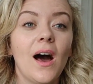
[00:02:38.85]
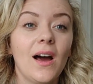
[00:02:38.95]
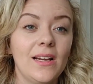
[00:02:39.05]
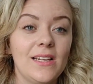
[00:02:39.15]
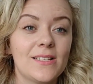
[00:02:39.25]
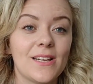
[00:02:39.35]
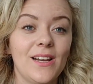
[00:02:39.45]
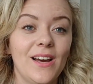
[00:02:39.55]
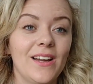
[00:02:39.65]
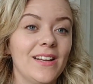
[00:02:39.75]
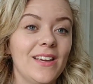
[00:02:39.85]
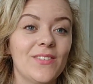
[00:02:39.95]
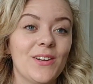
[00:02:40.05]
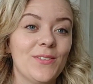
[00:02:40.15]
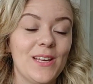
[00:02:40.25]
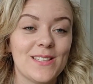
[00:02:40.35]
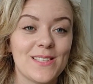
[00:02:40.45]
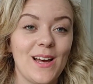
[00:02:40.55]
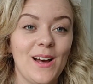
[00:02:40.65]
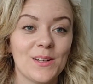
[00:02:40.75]
I need to learn, even if it is
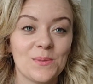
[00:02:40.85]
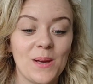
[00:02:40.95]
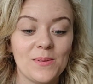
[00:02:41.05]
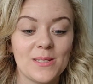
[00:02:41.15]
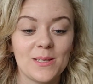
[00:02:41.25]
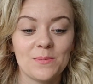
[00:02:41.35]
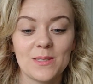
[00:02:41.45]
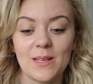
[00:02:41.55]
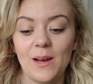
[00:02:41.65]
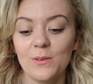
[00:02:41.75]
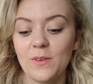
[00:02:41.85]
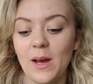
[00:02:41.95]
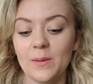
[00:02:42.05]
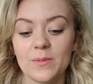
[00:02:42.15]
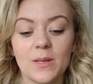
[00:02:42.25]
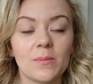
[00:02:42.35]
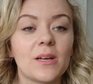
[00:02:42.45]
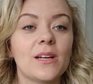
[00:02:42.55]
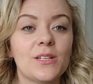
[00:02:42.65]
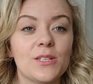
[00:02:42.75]
the hard way with some stuff. So I'm
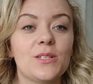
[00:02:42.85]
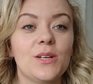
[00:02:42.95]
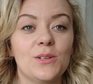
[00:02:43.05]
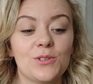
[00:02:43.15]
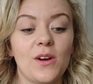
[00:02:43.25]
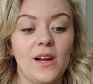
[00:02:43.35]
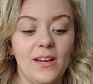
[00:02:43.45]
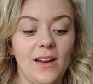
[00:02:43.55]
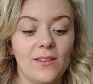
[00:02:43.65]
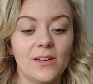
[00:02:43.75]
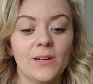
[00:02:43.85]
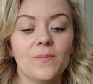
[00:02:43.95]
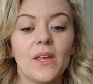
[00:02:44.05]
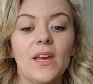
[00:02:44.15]
going to just do trial and error.